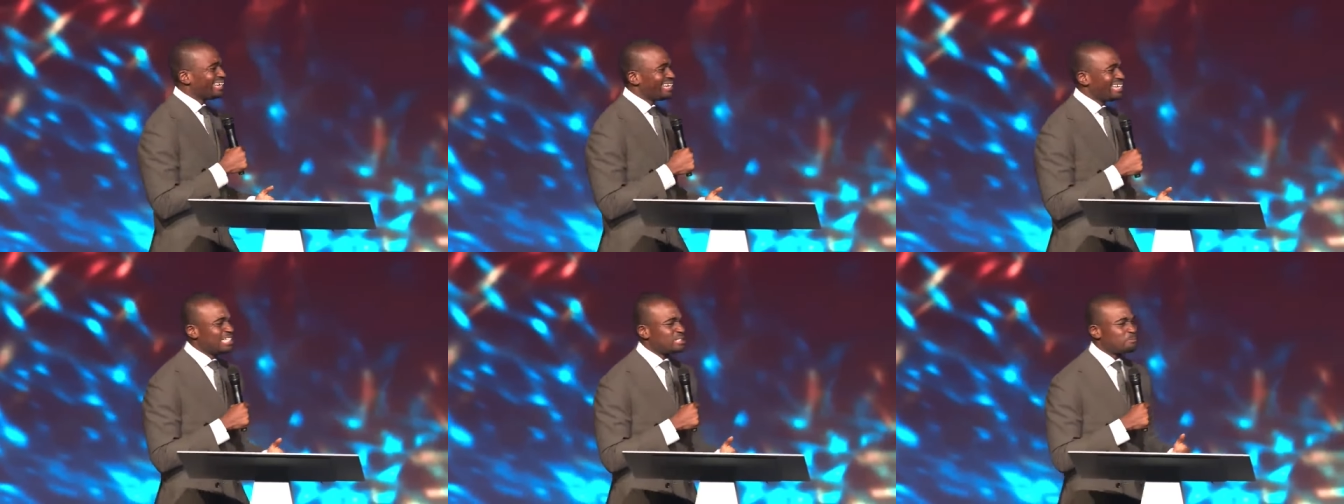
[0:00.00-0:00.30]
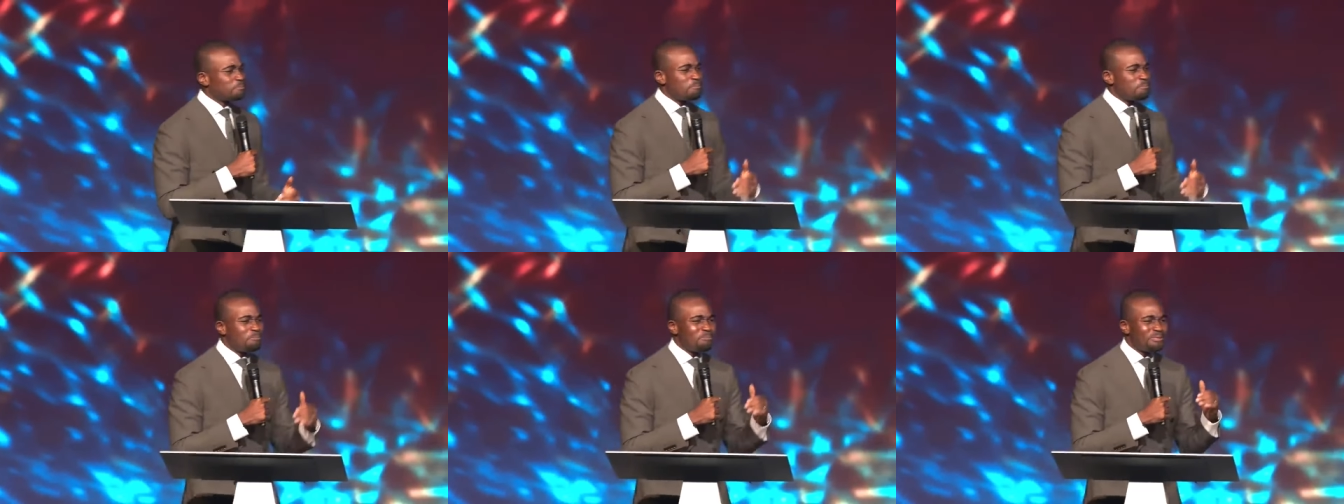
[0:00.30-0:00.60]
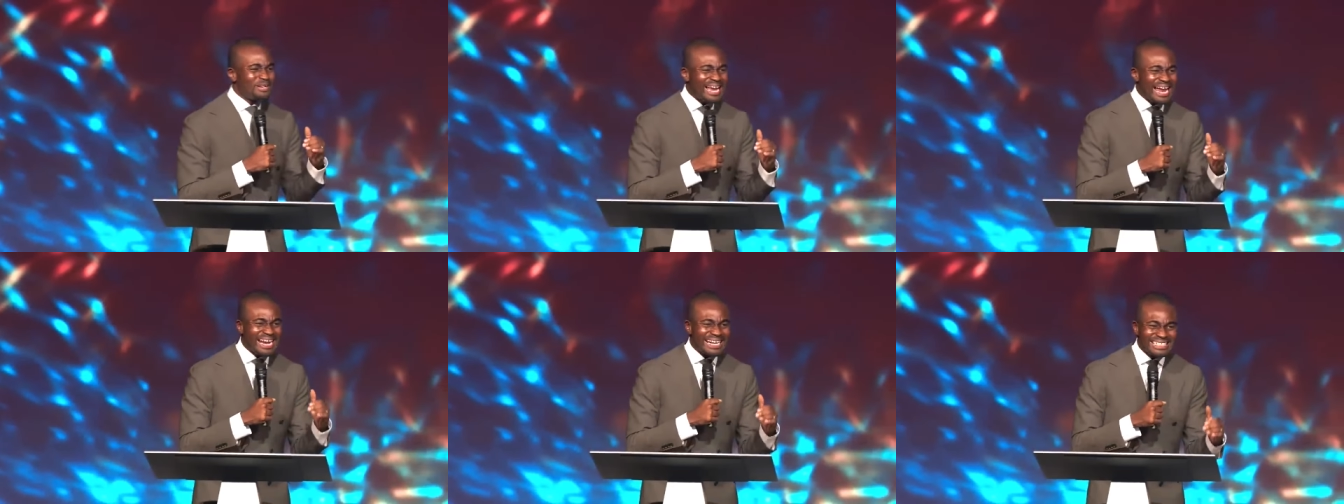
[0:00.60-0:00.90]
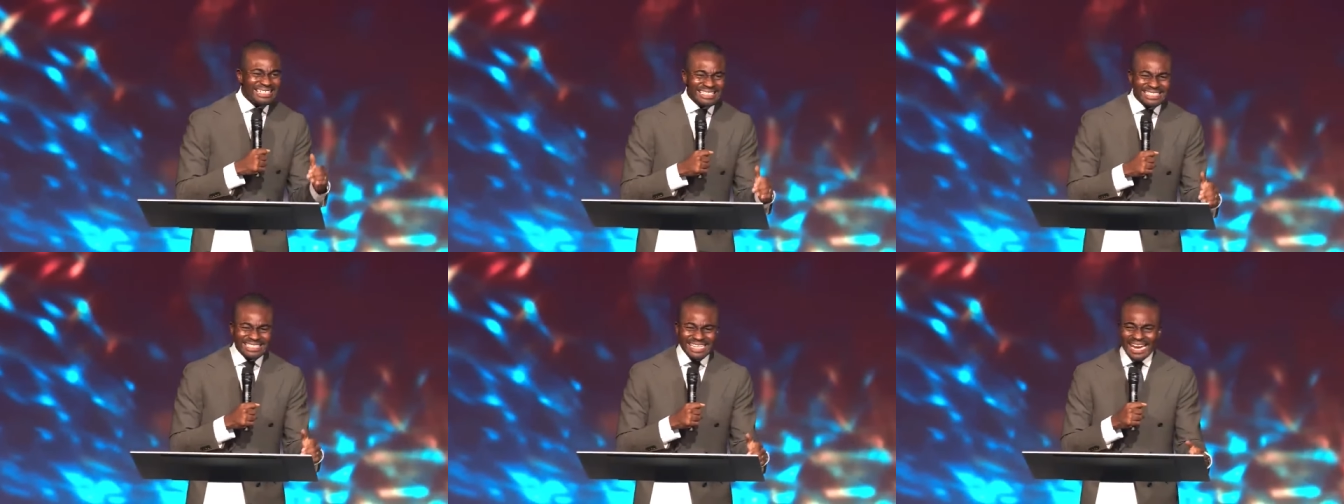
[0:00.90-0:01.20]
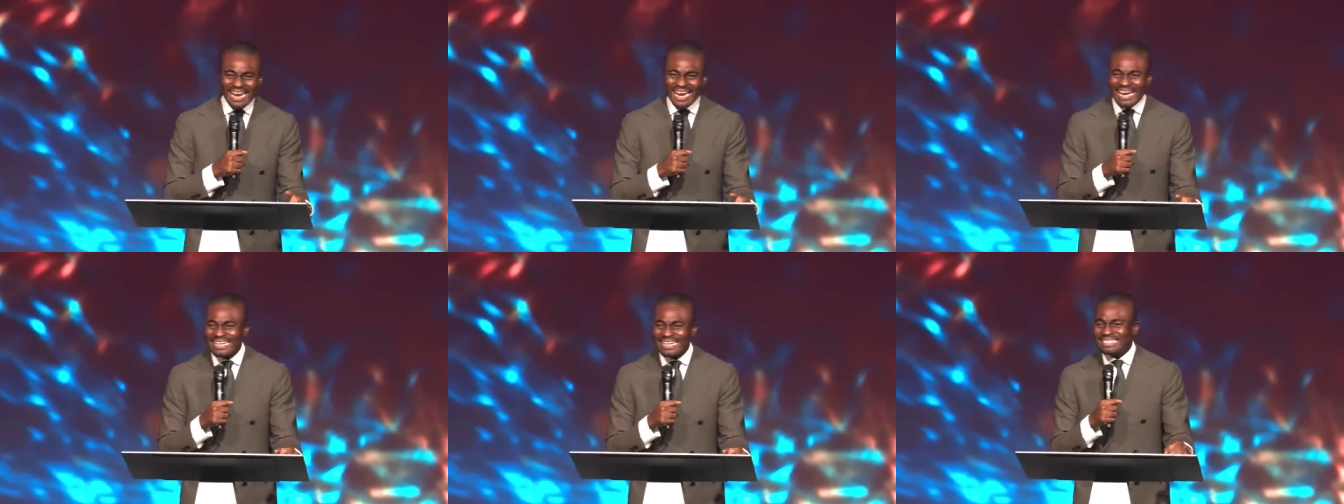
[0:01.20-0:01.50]
is
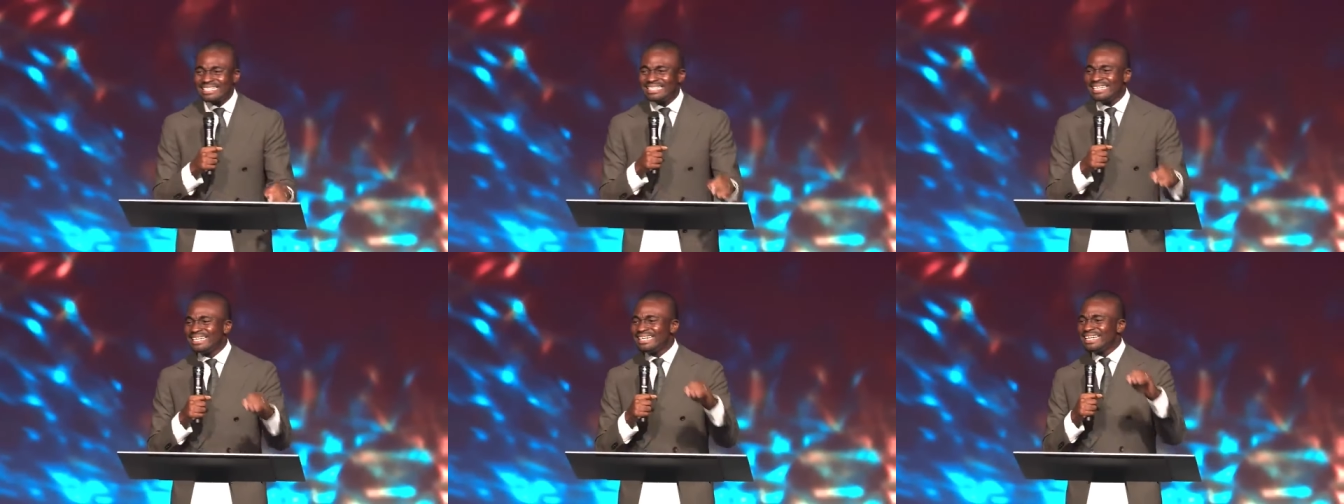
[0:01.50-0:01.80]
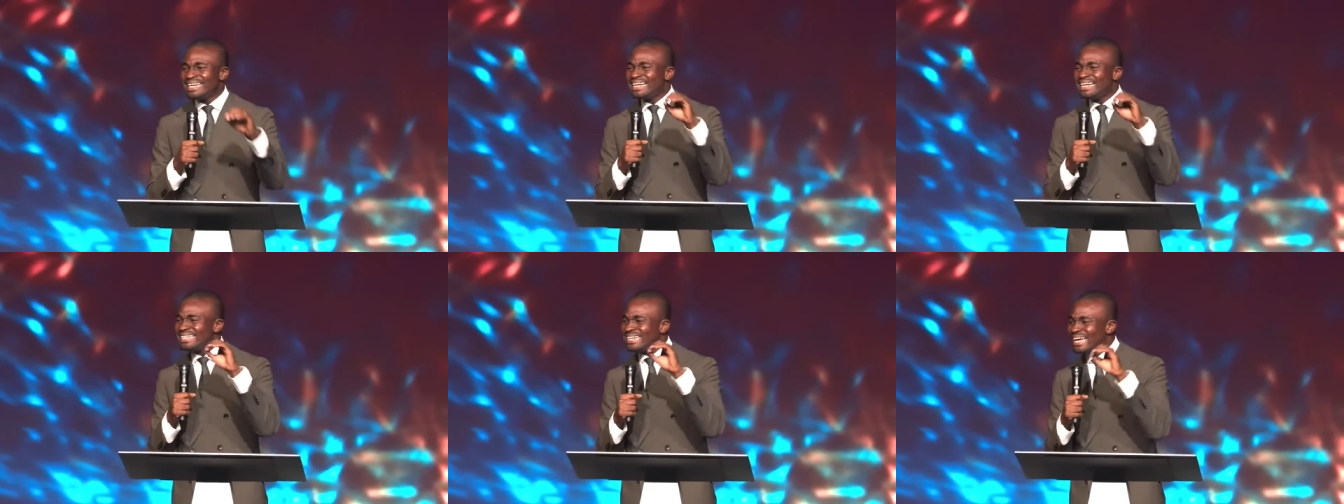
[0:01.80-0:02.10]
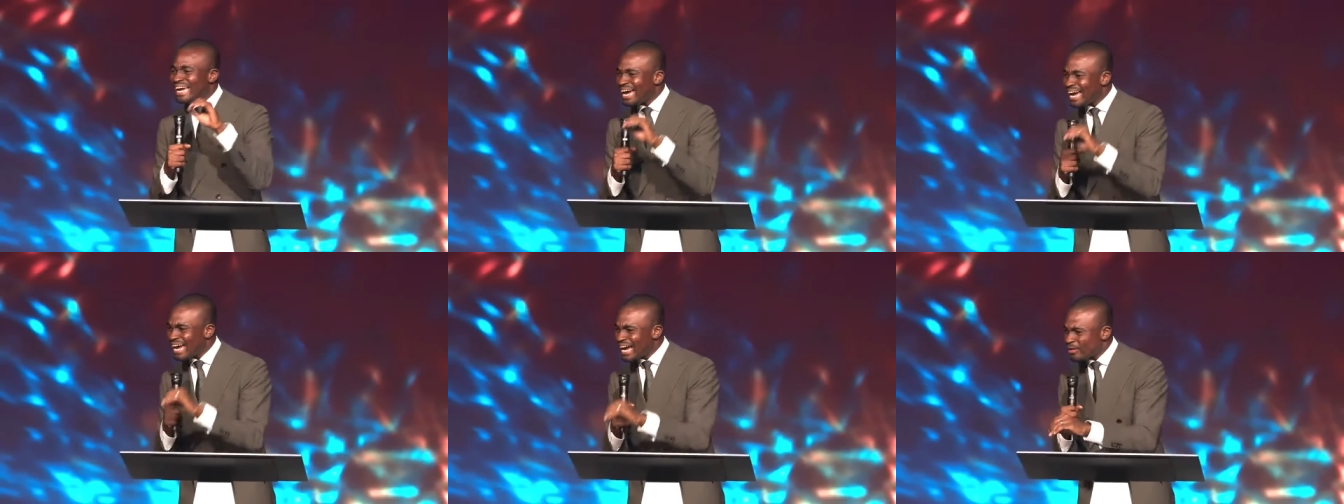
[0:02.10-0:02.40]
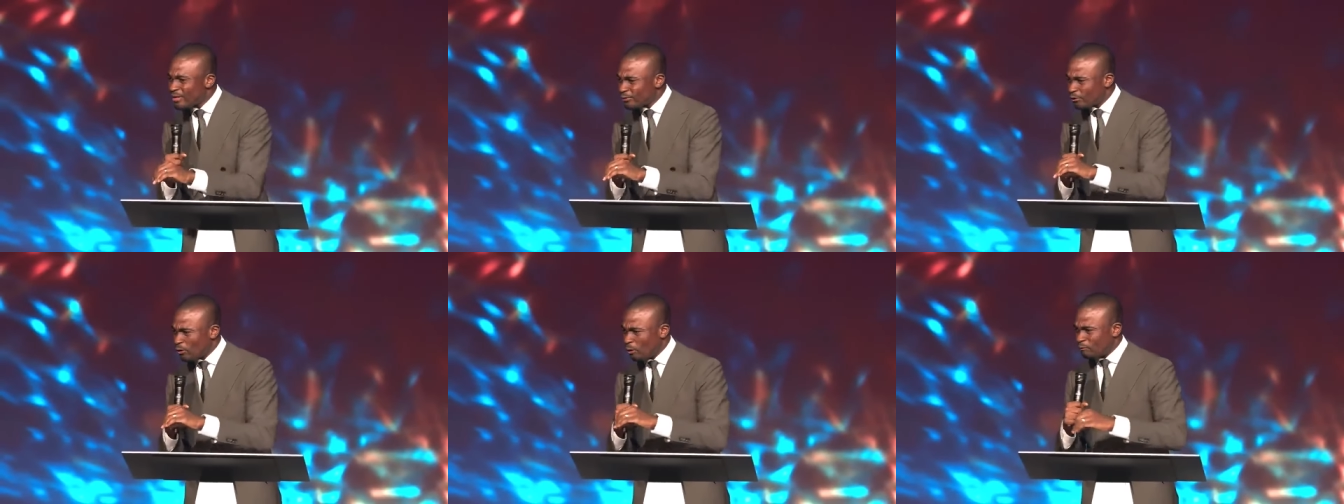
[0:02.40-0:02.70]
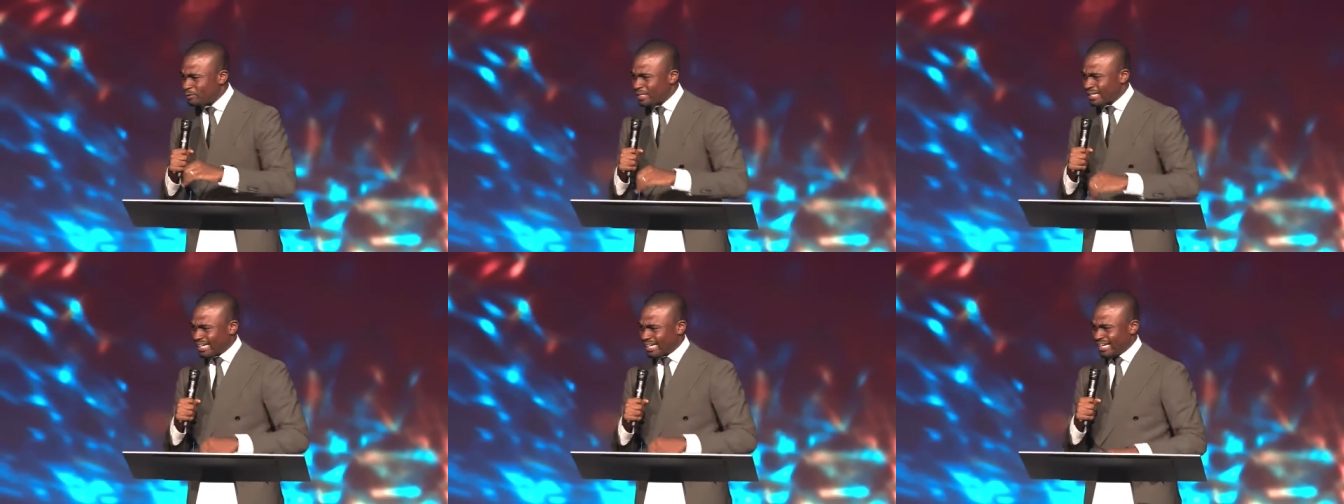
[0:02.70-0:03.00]
planted in the earth
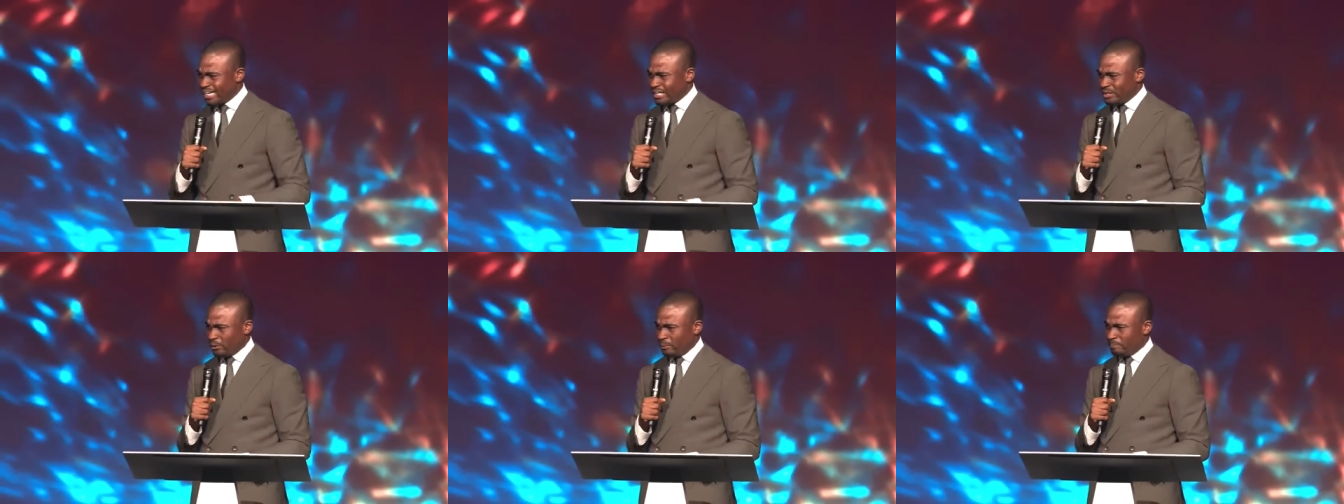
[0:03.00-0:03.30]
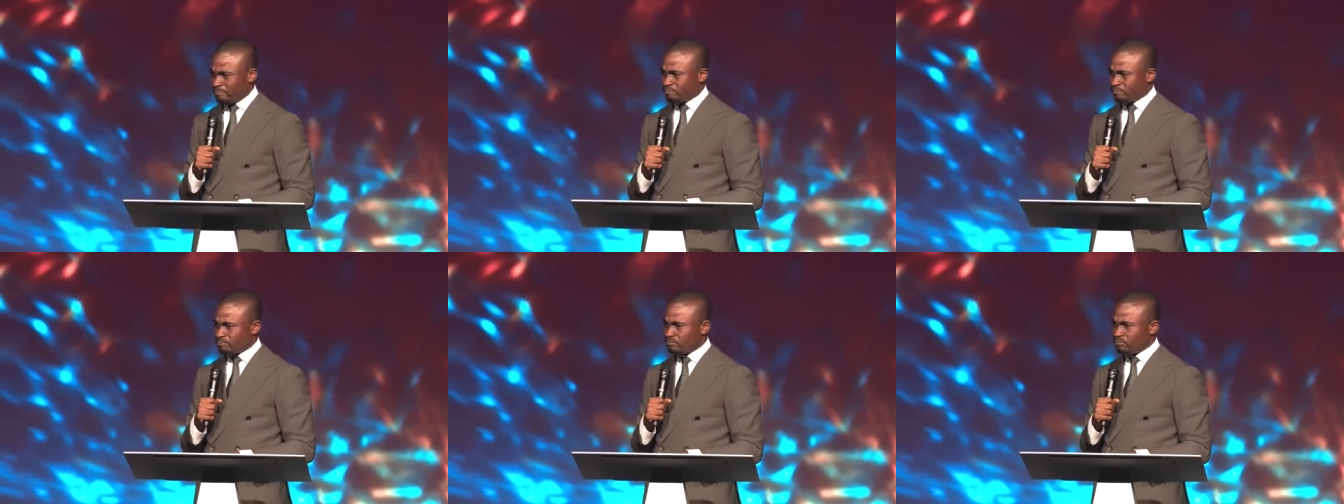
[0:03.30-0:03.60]
of the kingdom.